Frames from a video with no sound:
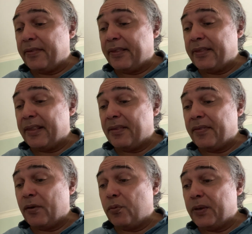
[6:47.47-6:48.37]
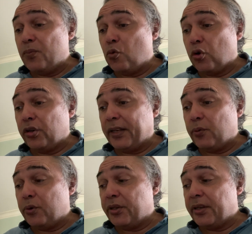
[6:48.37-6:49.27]
there would be more
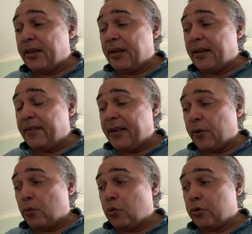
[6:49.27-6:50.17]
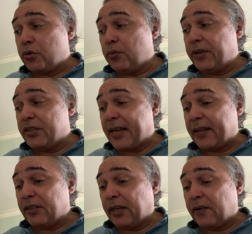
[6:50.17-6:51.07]
liquid there, or it could be it's
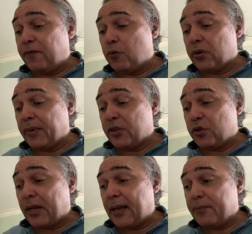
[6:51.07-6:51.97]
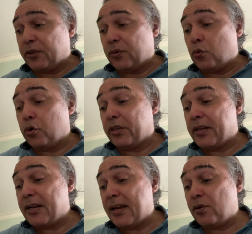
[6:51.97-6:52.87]
acting like a 4-dimensional object, or
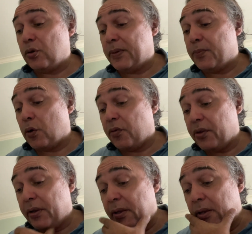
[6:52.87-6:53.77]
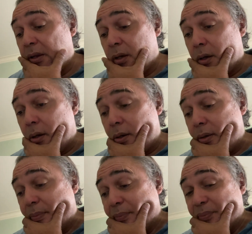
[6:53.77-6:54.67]
it could be both.
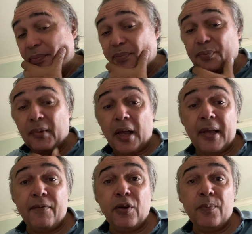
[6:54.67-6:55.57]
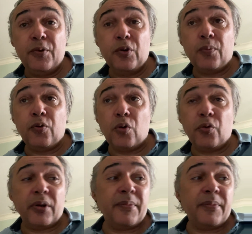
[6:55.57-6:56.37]
I have a computer program